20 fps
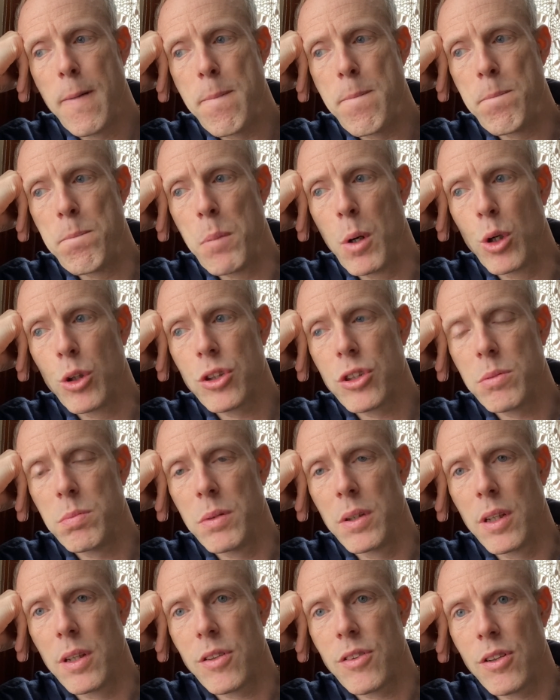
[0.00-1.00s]
Most
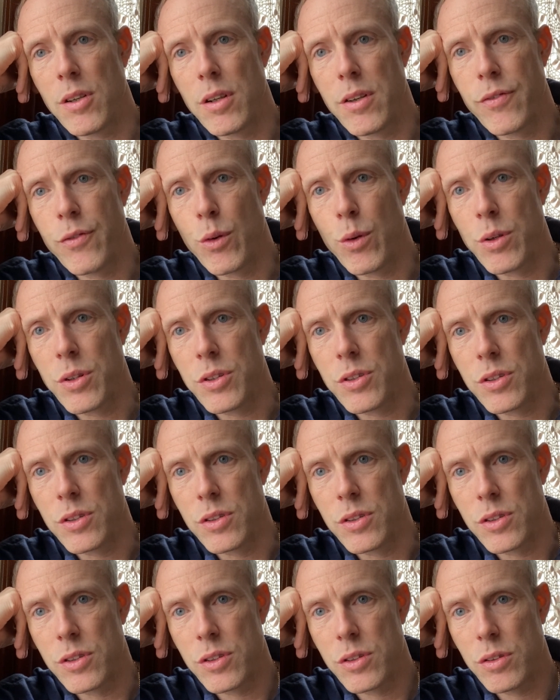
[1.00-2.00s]
military
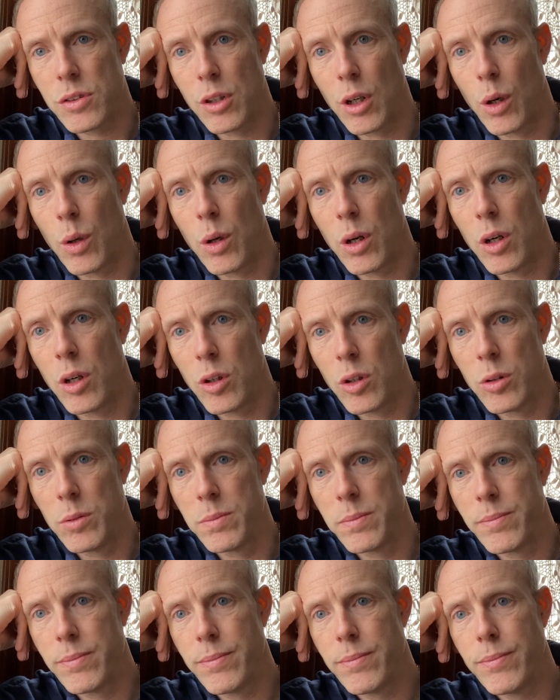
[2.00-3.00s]
forces go
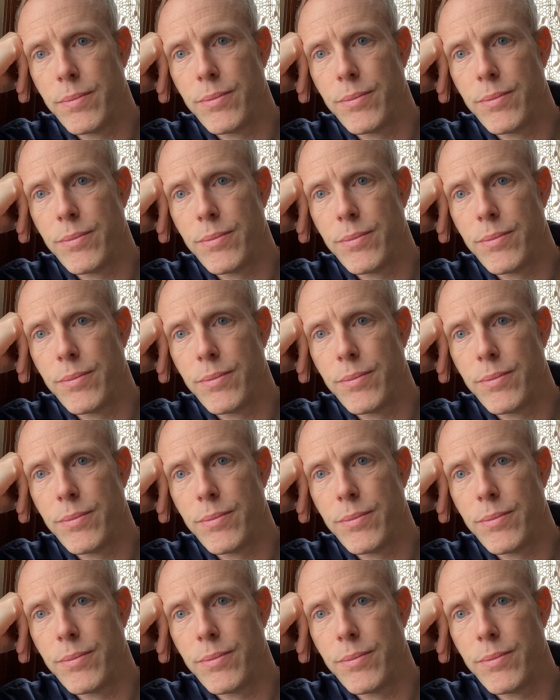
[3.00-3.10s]
home.